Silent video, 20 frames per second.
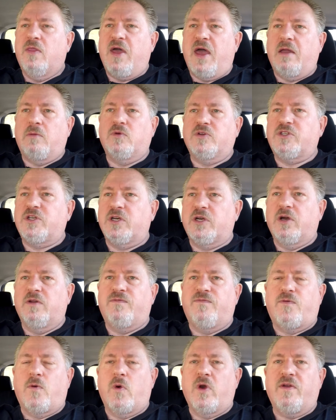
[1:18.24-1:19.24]
that was a
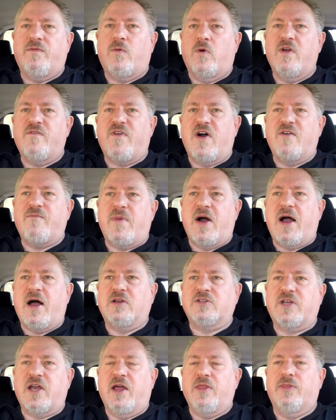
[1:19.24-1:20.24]
good 40, 45
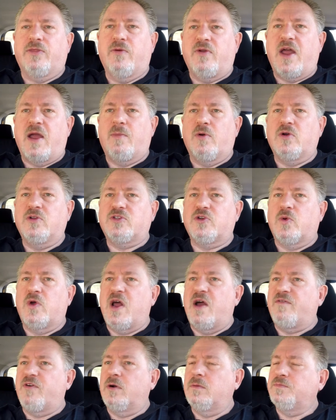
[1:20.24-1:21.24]
miles, cutting through neighborhoods or
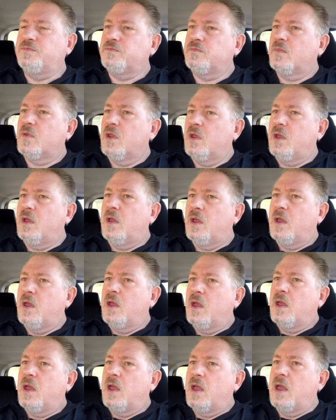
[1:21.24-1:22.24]
whatever.
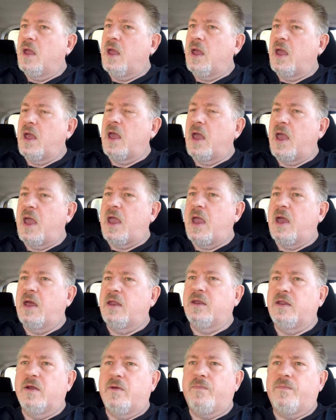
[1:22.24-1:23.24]

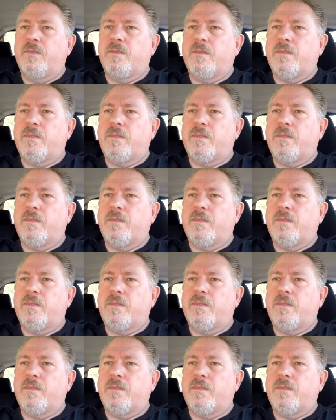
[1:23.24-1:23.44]
And